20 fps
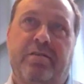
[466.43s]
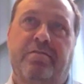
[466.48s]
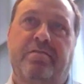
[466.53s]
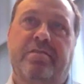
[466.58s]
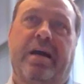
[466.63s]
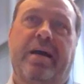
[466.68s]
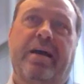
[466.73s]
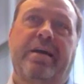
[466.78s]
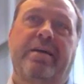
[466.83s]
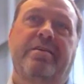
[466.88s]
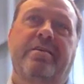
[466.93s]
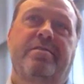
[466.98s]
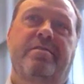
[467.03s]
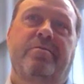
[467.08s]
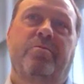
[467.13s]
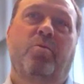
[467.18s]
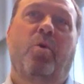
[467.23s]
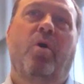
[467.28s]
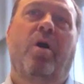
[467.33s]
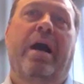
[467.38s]
of tires
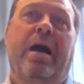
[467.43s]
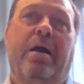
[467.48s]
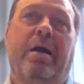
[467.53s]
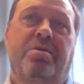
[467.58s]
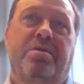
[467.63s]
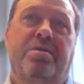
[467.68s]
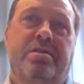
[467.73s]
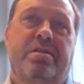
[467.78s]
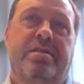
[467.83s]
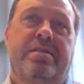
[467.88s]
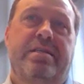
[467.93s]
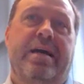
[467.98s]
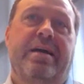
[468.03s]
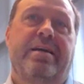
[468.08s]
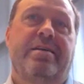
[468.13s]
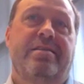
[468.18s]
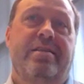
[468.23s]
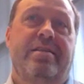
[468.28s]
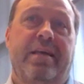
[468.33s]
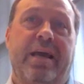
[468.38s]
and what happens to
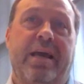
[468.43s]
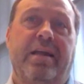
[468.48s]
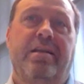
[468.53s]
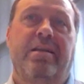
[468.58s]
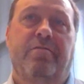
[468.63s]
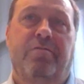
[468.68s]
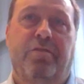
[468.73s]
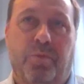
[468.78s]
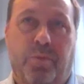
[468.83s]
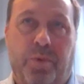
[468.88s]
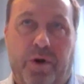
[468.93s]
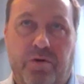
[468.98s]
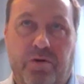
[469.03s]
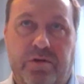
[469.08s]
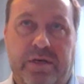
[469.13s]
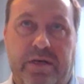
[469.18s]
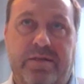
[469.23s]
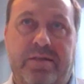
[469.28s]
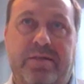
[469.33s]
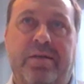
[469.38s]
tires at the end of the
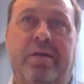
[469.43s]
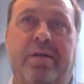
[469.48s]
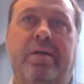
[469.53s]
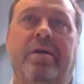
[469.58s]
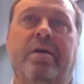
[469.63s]
process,